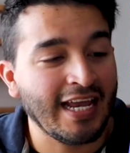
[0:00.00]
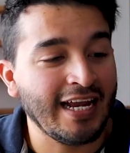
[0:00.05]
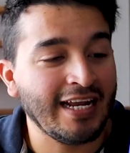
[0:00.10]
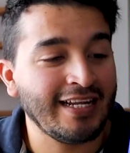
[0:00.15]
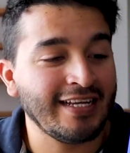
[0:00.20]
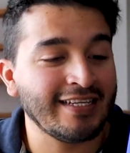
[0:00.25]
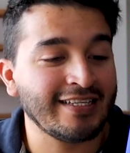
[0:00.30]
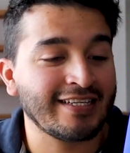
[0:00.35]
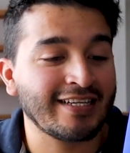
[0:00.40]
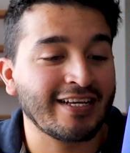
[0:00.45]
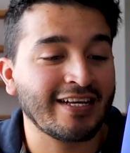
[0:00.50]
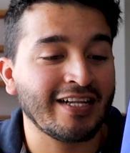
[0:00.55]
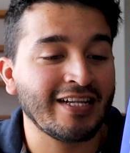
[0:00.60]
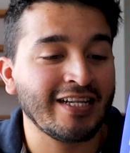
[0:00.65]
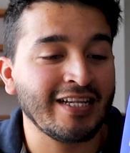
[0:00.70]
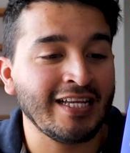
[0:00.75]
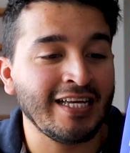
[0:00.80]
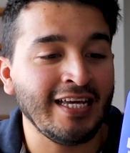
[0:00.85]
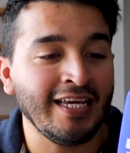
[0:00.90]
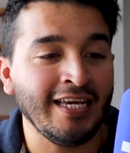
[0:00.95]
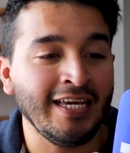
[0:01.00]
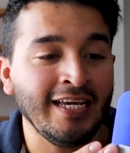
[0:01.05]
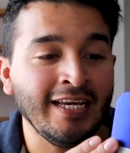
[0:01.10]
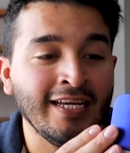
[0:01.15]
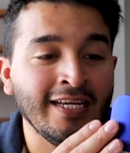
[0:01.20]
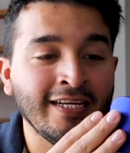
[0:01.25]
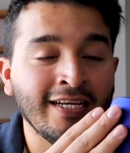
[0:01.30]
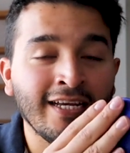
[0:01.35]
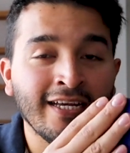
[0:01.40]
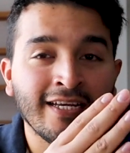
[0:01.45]
It is
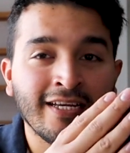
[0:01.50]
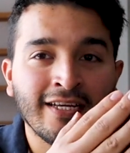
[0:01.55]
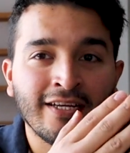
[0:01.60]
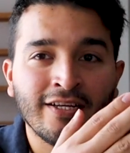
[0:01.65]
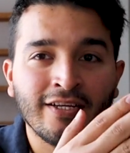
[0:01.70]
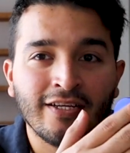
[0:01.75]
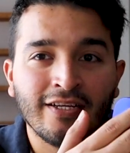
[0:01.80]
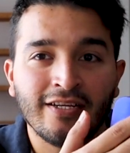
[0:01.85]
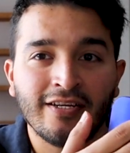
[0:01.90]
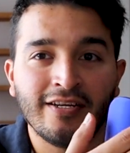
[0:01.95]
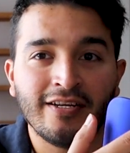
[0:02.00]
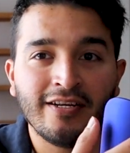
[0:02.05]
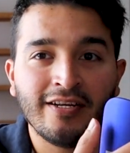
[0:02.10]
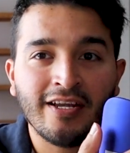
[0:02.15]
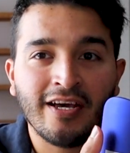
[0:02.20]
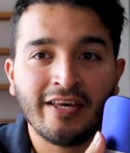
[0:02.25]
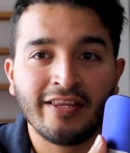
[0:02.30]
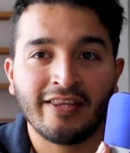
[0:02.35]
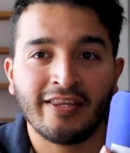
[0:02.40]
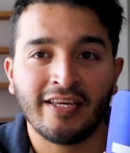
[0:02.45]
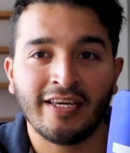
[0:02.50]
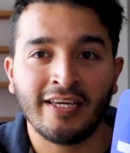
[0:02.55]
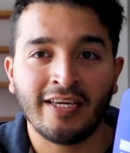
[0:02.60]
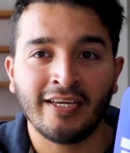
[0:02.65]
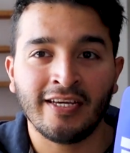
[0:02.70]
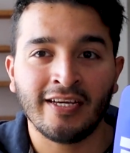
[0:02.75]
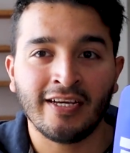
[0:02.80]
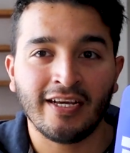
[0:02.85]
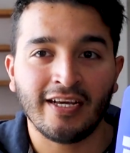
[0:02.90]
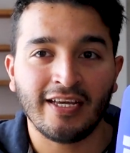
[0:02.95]
clean,
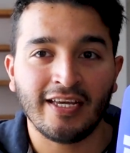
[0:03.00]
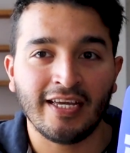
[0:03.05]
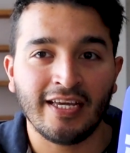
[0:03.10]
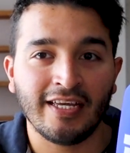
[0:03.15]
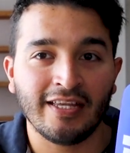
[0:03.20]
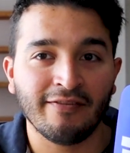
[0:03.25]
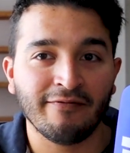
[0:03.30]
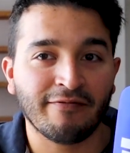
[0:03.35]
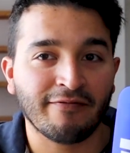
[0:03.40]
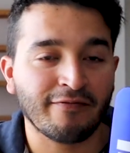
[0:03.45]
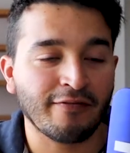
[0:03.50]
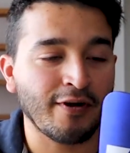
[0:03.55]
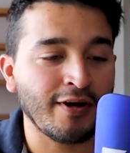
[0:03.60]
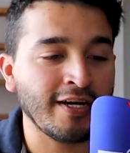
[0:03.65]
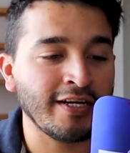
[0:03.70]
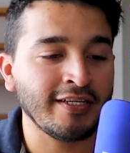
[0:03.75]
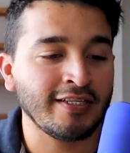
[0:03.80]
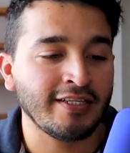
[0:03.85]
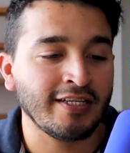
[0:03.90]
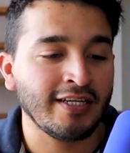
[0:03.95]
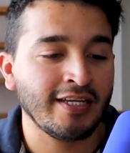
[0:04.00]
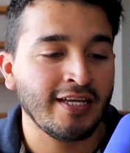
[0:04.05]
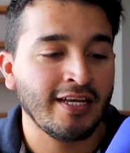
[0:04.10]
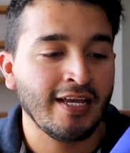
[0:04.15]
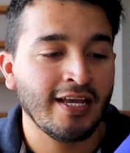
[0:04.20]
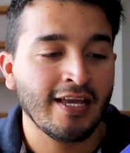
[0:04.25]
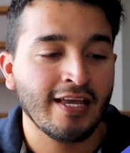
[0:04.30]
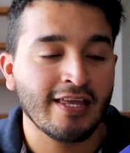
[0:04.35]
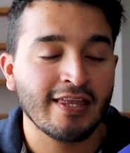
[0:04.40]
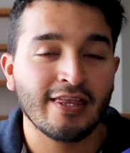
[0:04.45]
nothing in front.
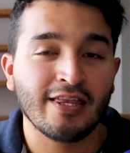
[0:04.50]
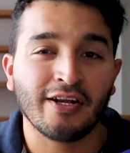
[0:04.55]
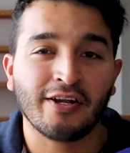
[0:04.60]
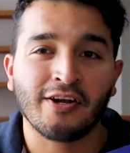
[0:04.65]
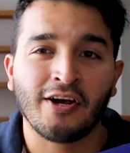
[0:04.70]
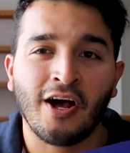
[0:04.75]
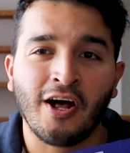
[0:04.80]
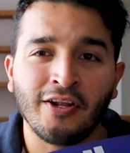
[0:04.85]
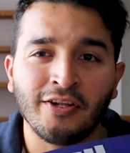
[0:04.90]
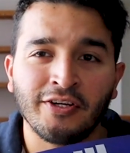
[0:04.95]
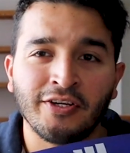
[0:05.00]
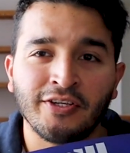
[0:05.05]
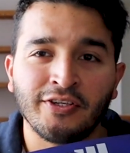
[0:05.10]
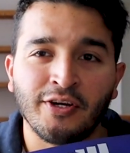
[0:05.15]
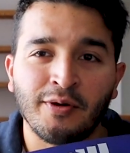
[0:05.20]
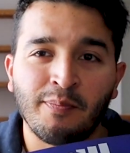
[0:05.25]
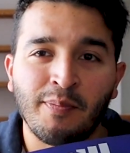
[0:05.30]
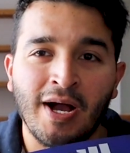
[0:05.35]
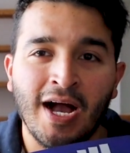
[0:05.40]
The colors are